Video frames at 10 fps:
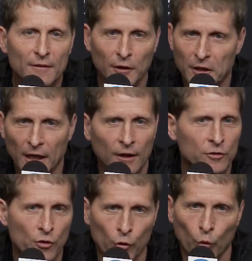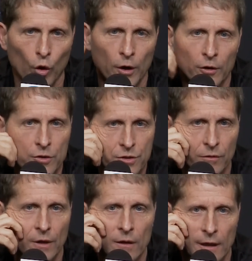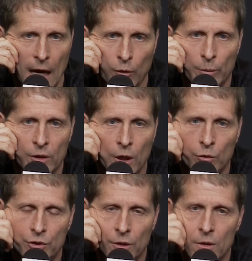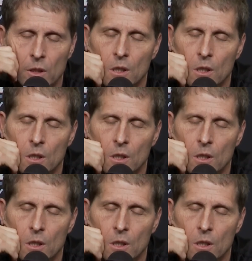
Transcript: the Kings or the Warriors to think that I would be coaching